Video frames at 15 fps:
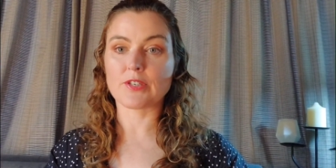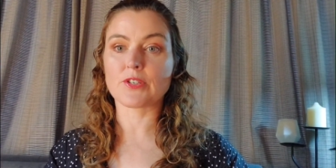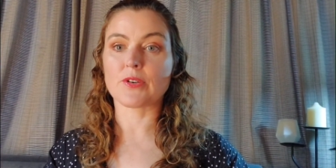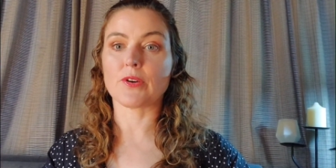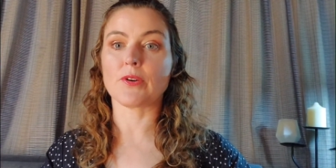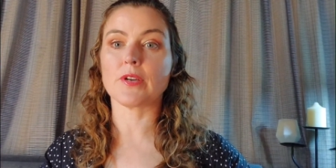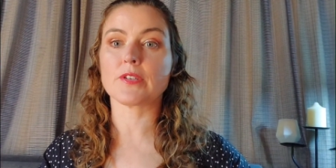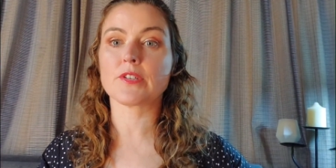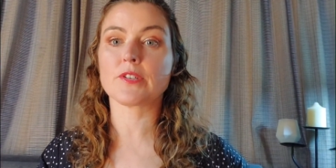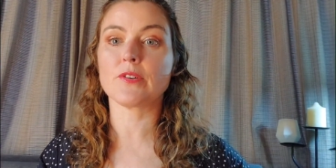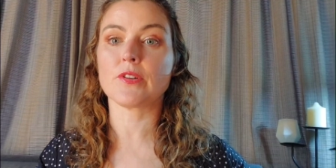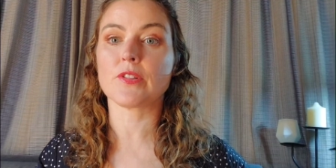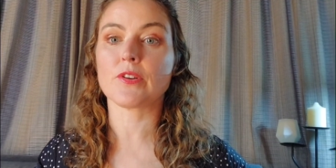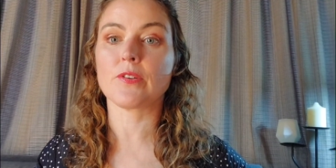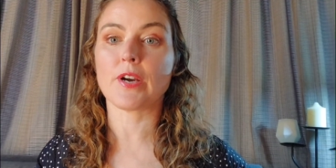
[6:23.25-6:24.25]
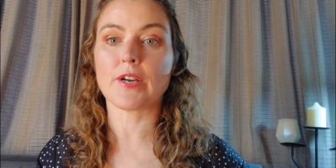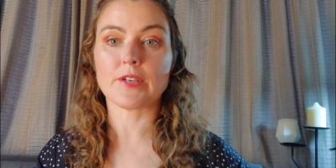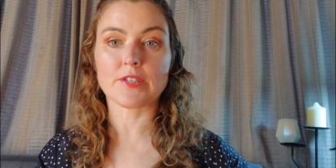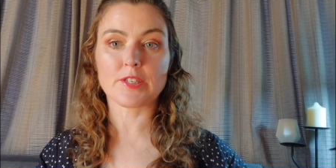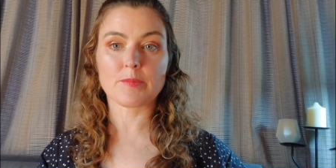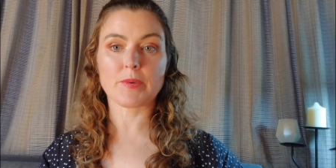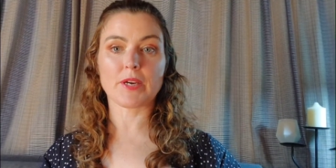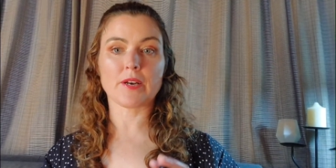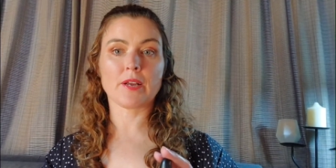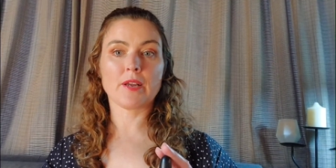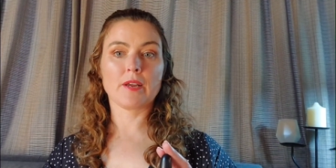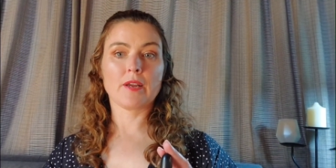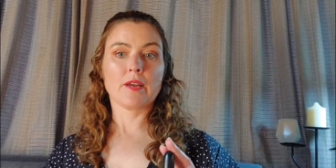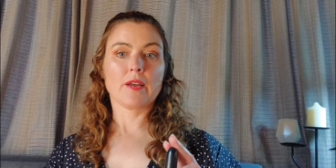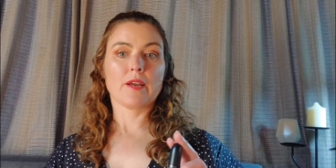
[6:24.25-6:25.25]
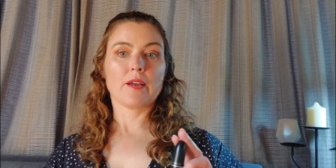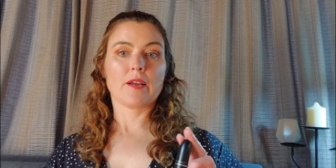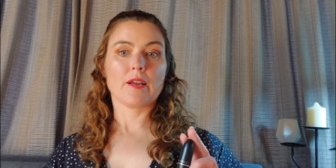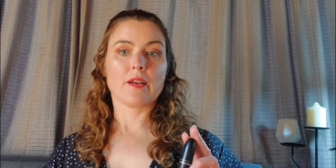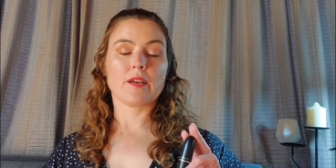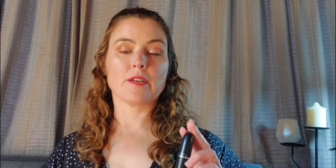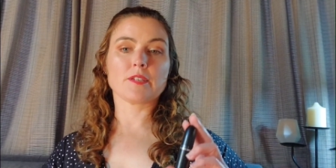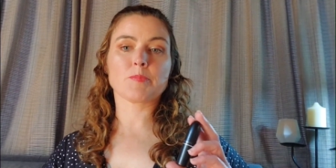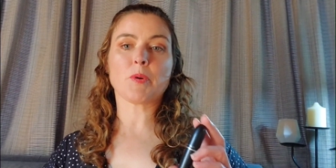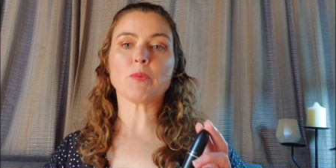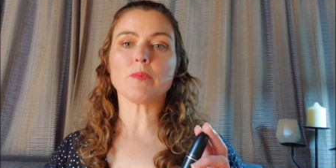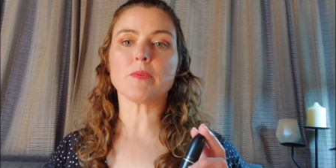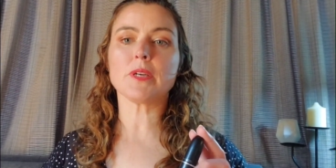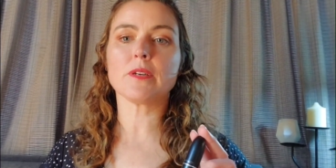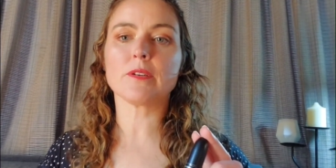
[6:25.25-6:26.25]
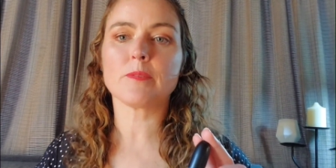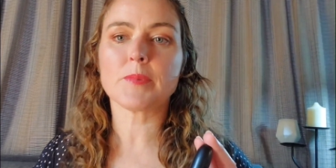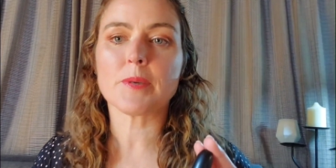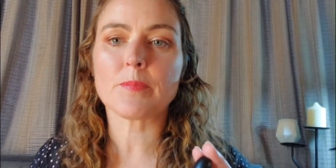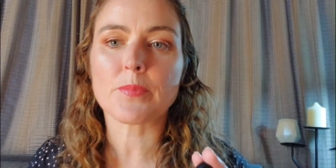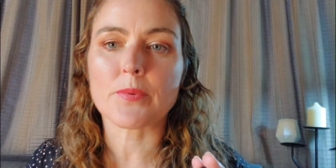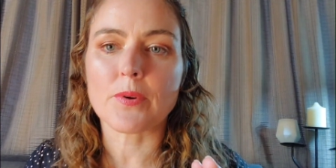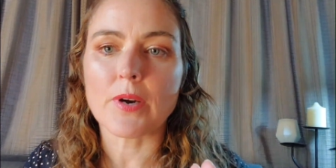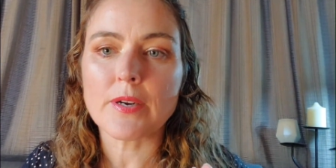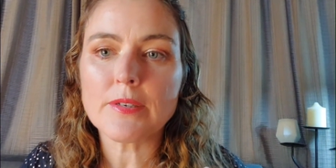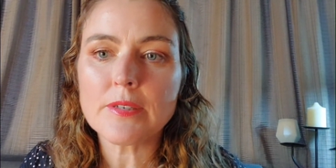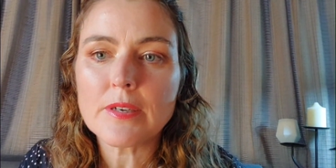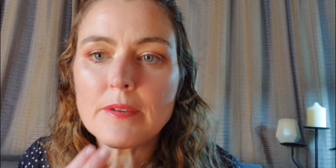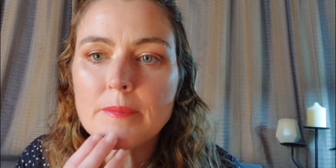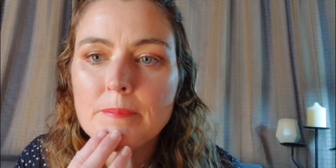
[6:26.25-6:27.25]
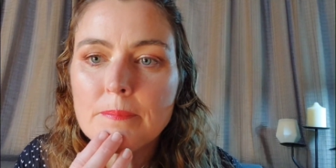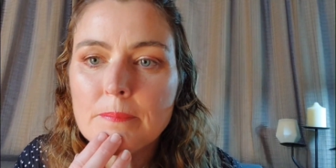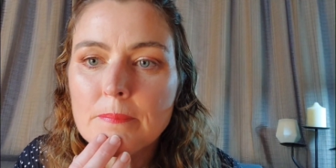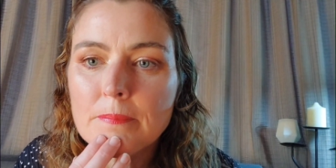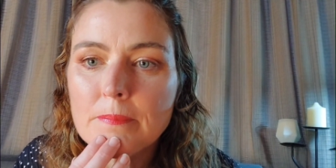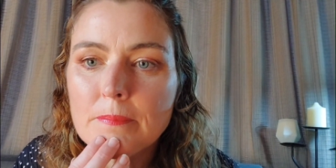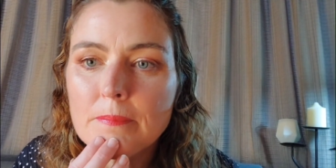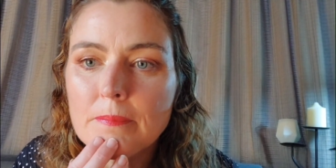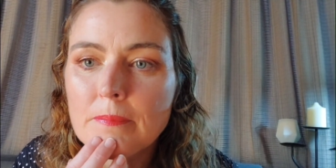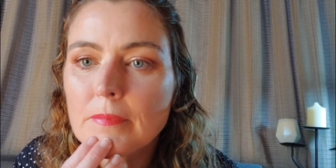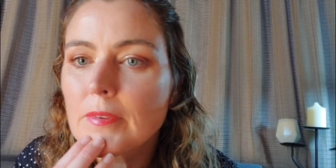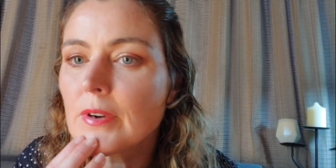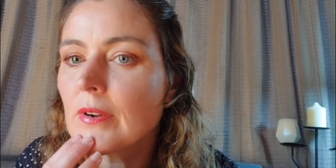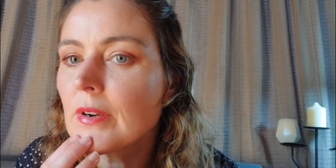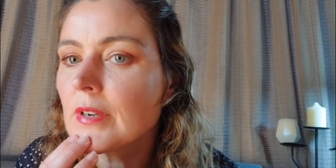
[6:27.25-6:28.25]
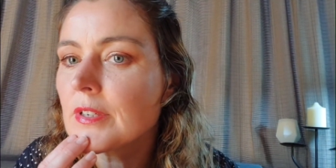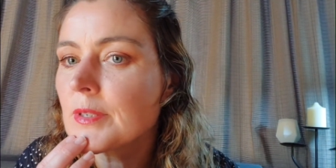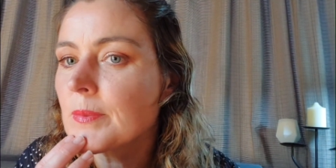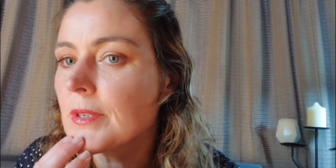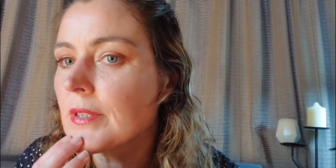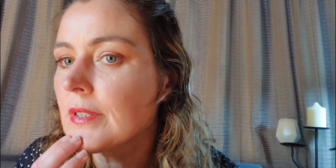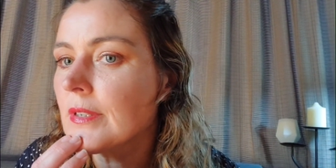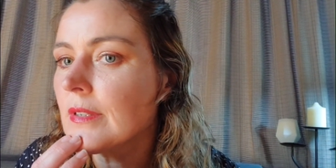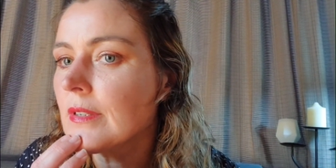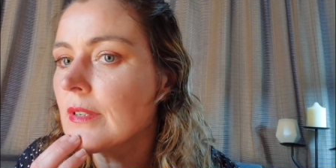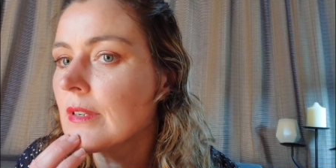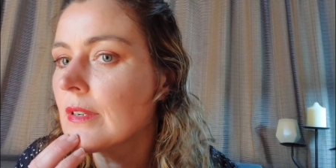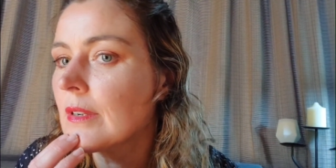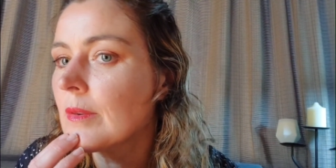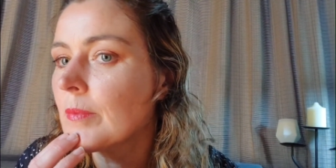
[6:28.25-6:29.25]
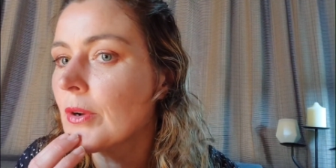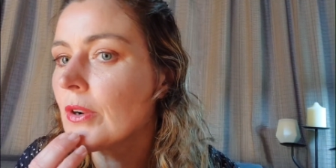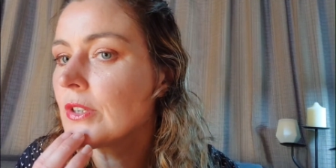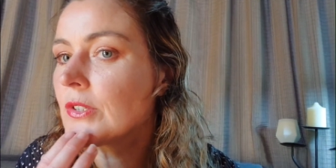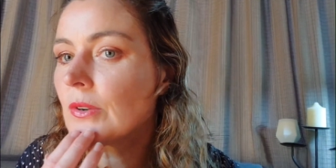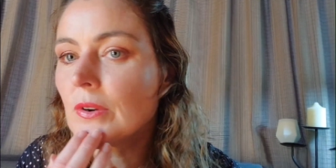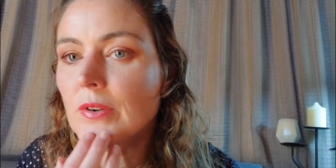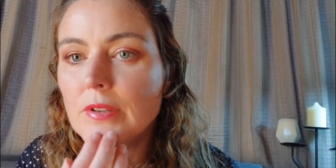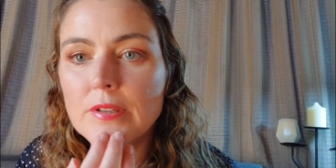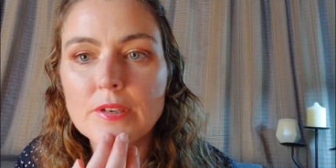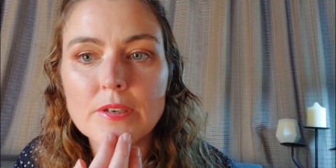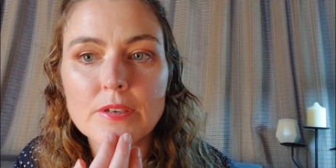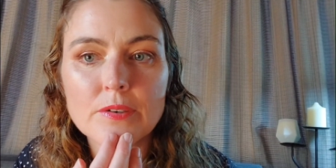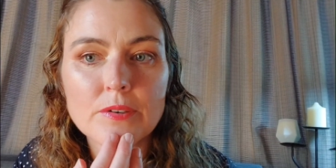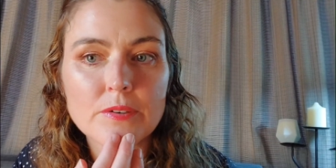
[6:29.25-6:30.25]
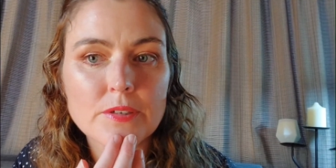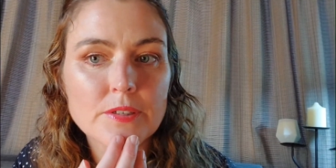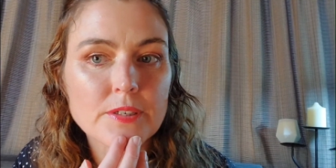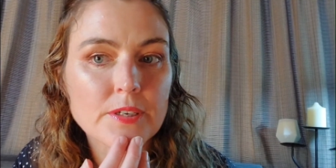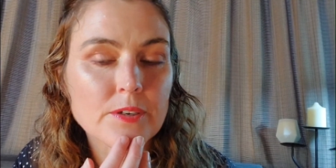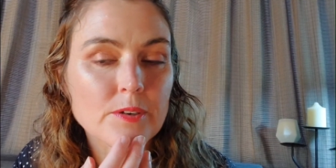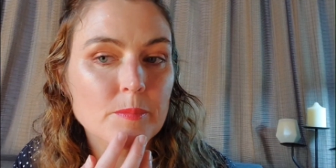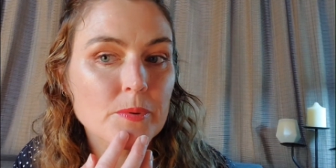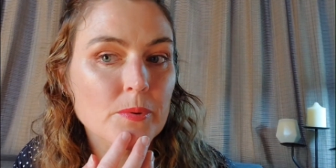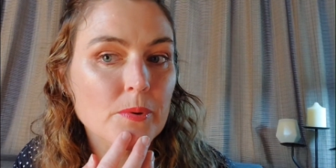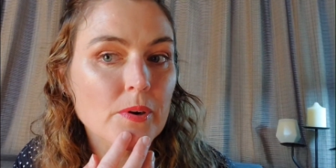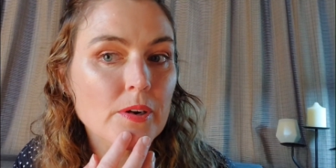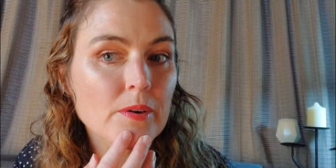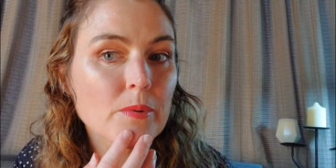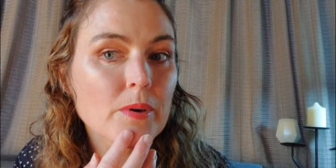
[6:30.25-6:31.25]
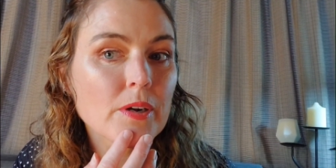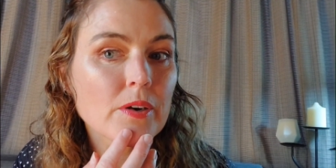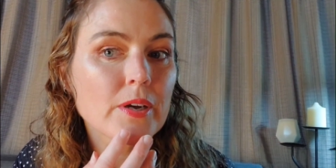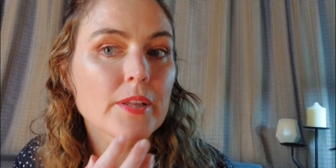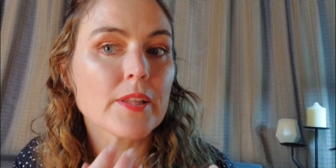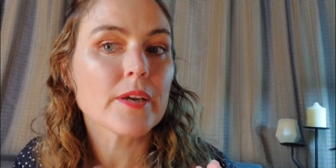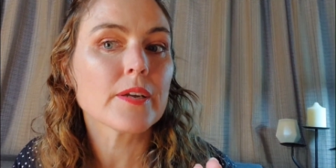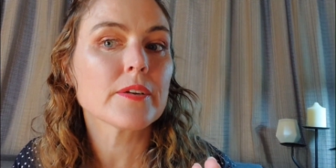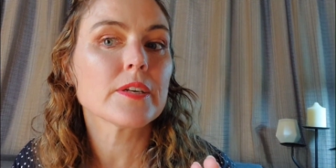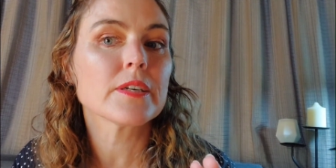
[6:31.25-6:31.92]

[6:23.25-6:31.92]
So it's not the greatest, but it's probably a little bit brighter than I expected, but I don't think it looks terrible. I quite like that.